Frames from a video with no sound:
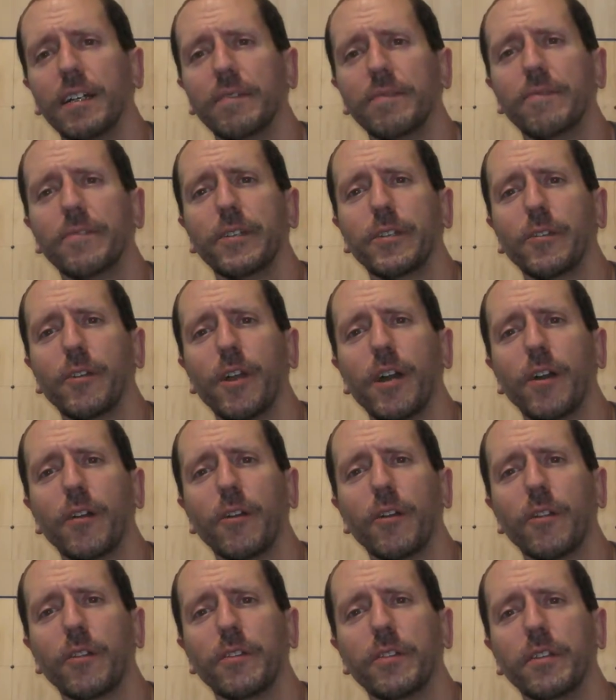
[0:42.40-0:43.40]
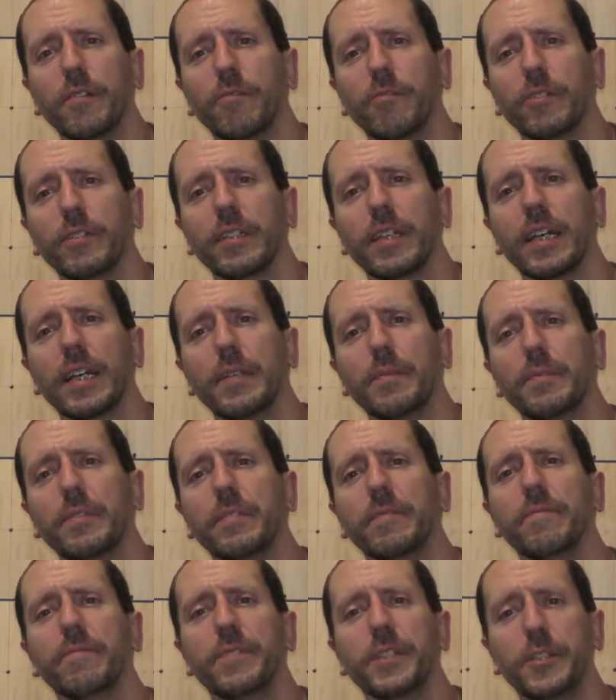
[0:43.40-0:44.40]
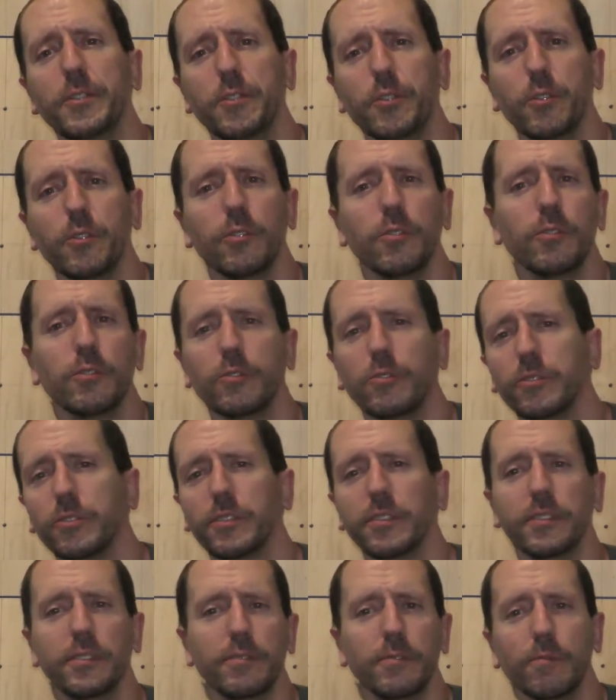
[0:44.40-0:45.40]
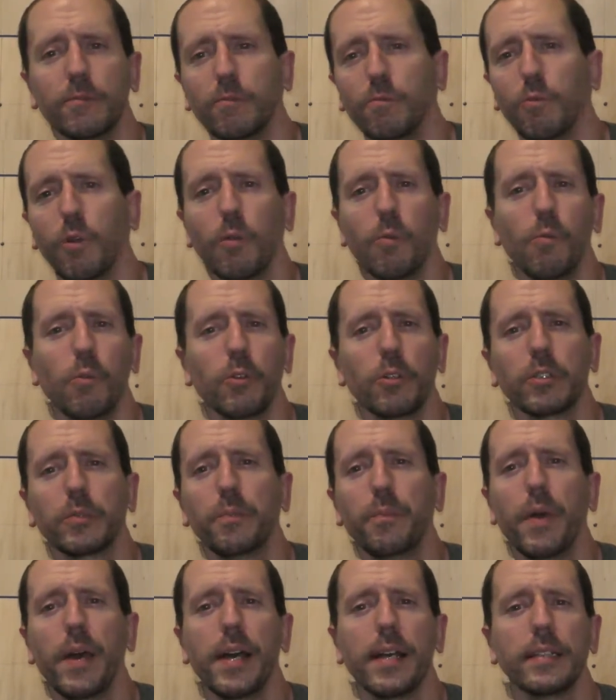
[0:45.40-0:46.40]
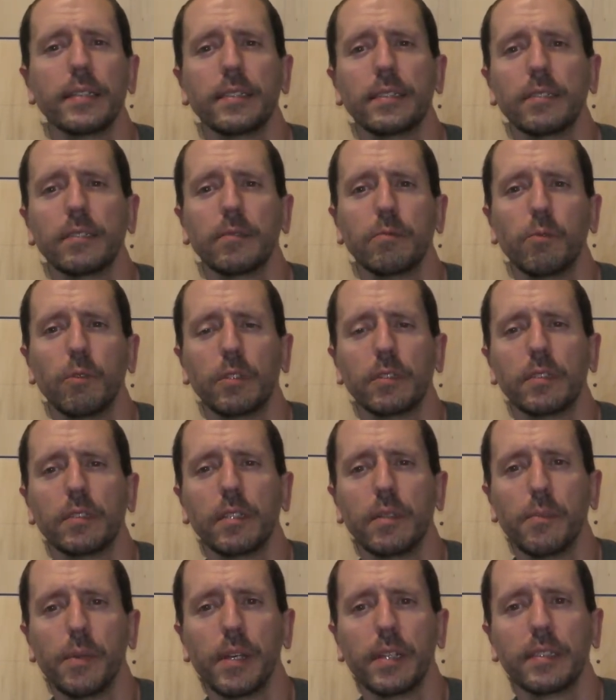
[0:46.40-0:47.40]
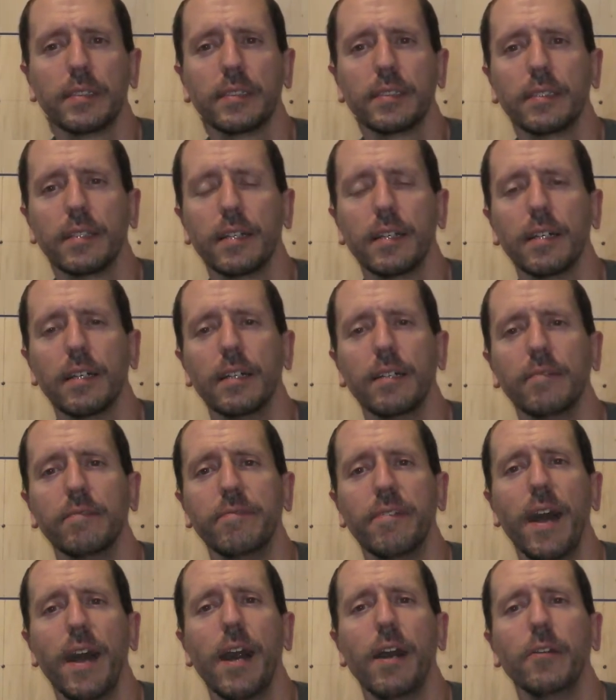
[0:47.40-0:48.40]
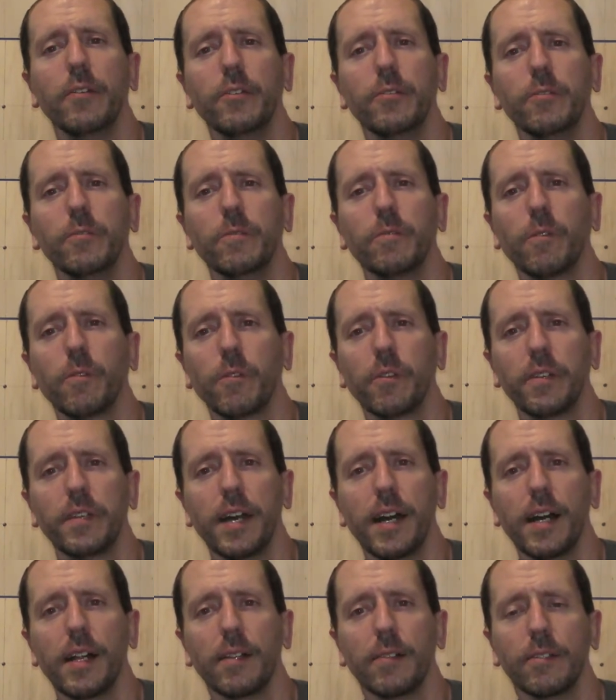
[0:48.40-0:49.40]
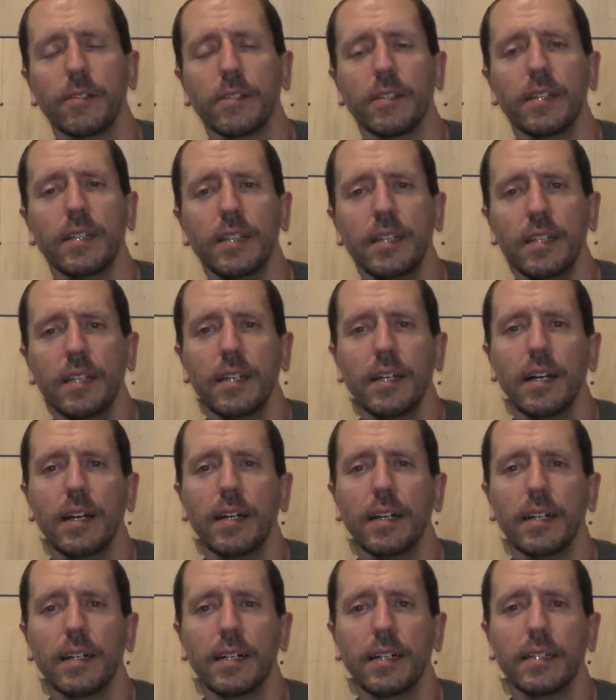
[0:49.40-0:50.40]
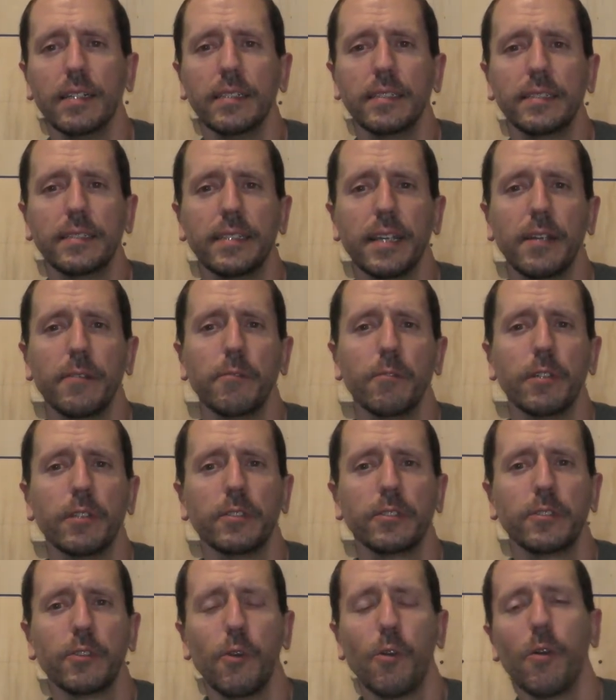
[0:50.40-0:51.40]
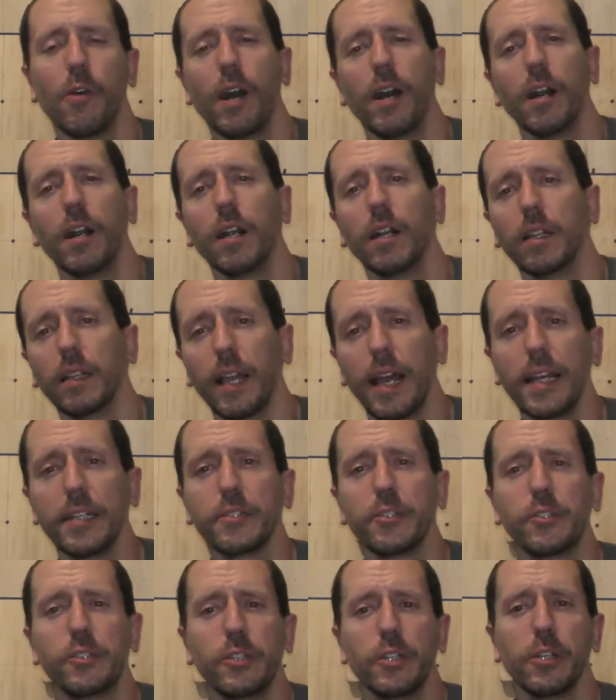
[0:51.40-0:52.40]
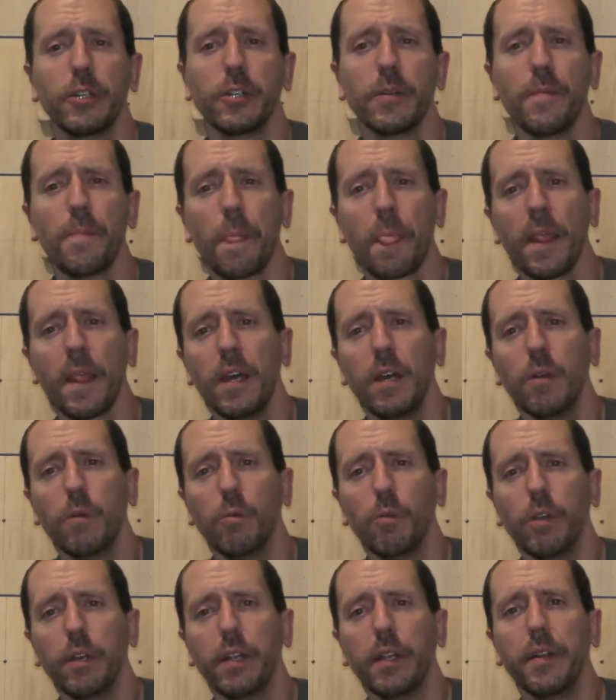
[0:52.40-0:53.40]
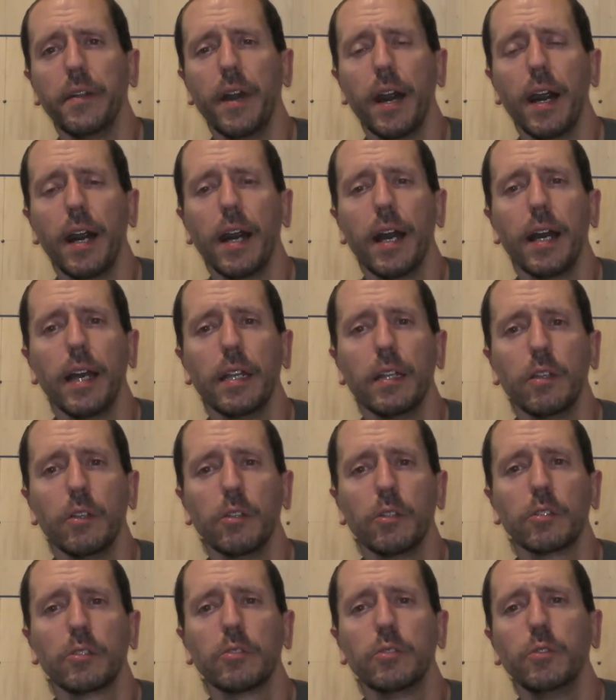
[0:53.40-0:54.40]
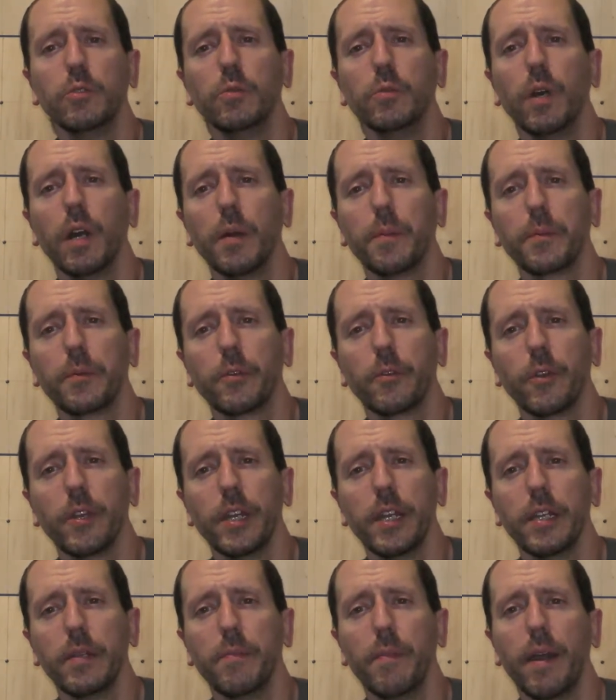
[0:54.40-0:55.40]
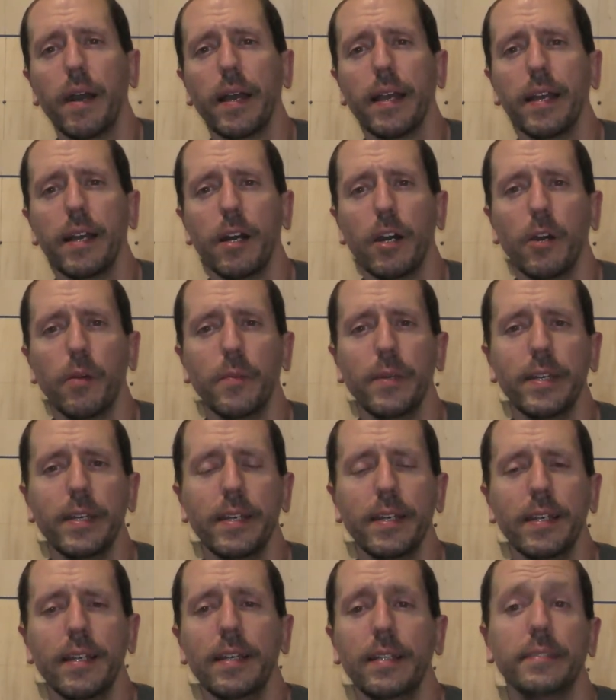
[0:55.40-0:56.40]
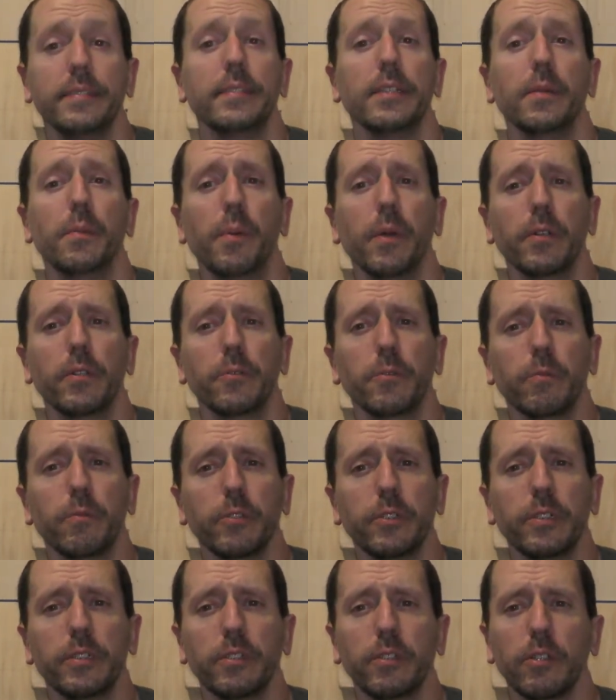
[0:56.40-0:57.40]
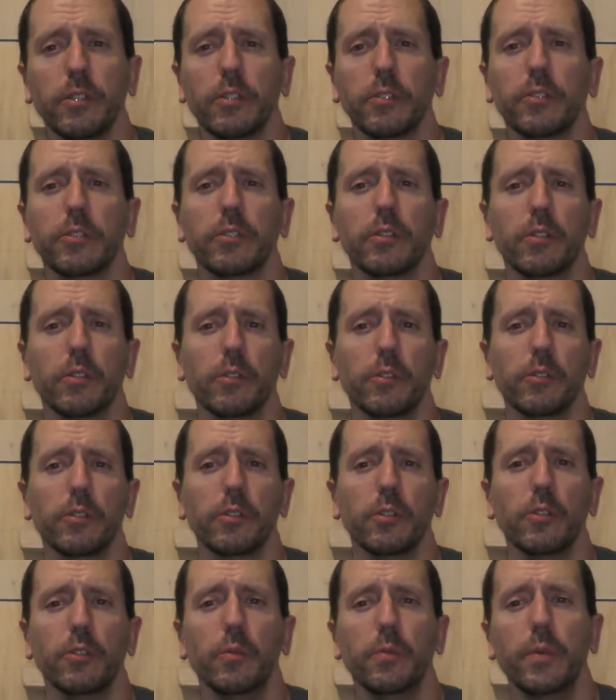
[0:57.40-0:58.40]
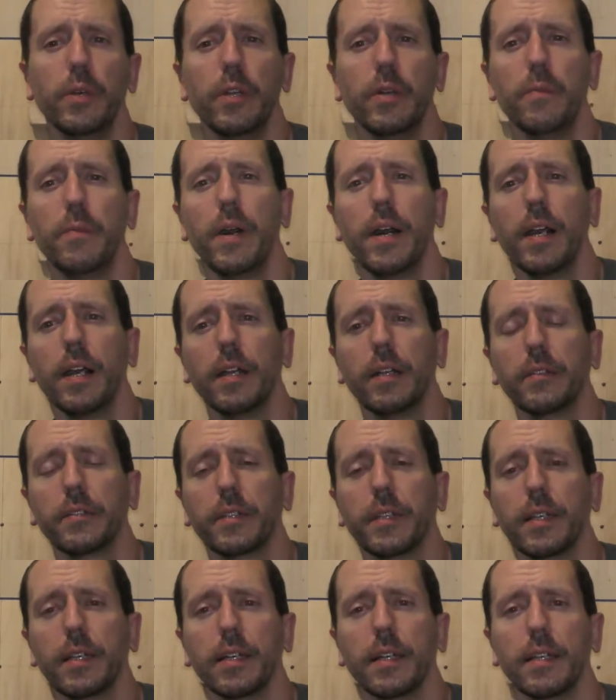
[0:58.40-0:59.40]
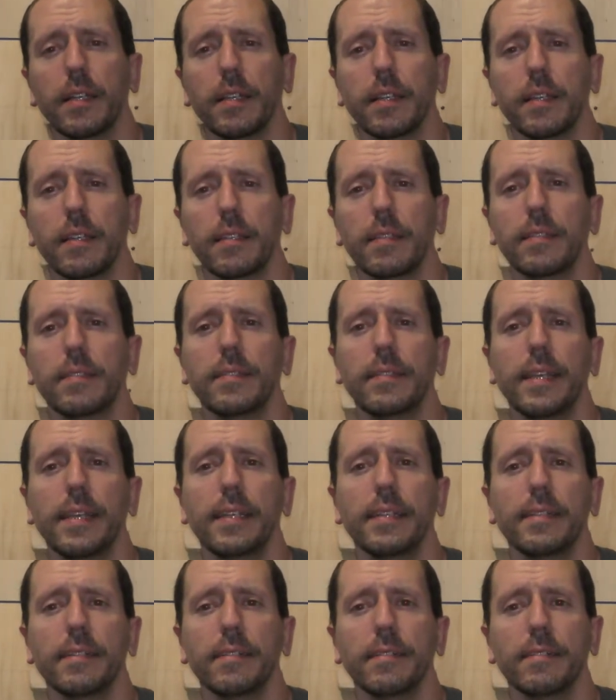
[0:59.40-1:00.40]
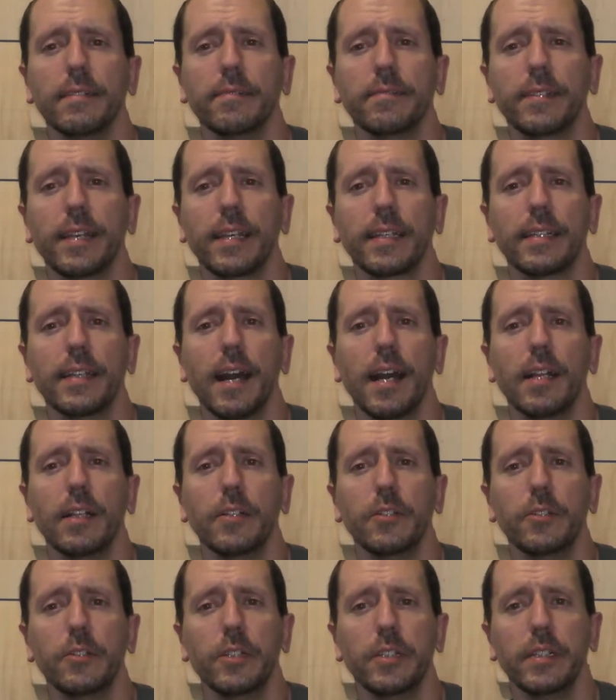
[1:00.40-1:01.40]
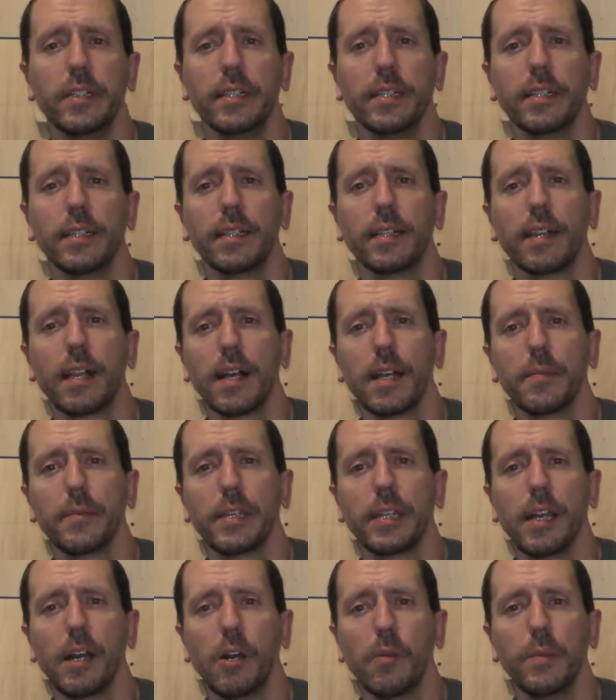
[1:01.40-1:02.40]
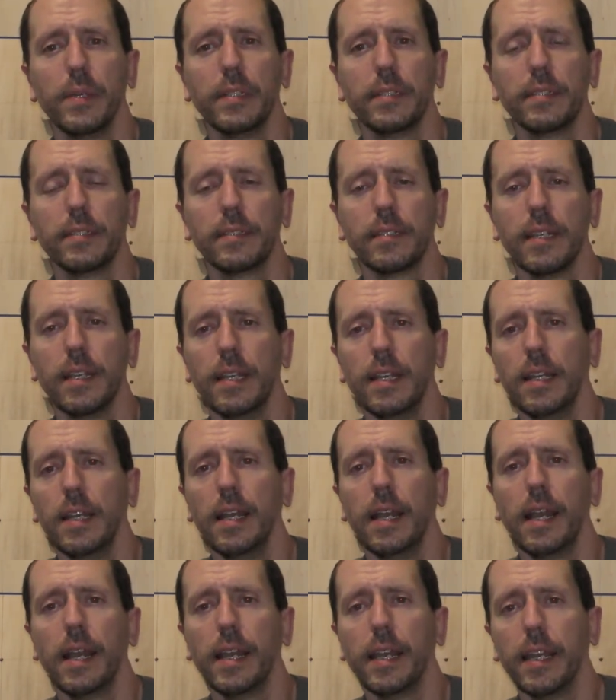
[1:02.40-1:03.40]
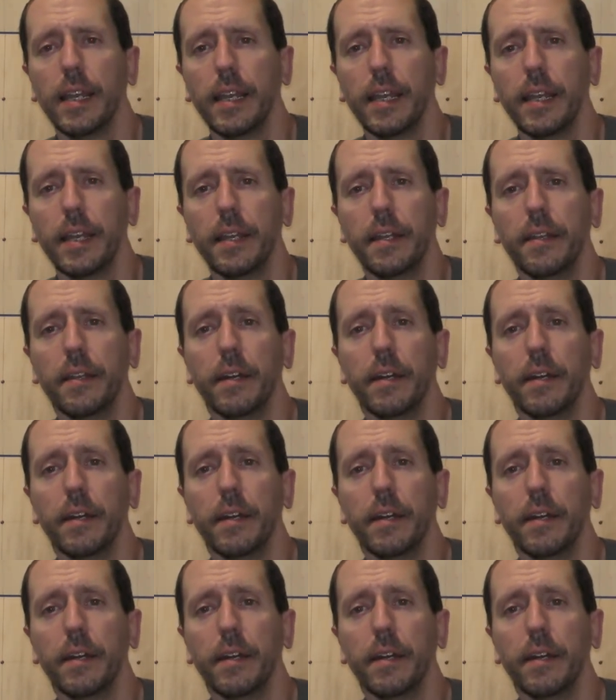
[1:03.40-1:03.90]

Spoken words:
Figure out all the different types and features and what works best, what's the best value for the dollar, etc. So last year, when I looked to upgrade my helmet, did a bunch of research, learned a little bit about the state of technology in climbing helmets, and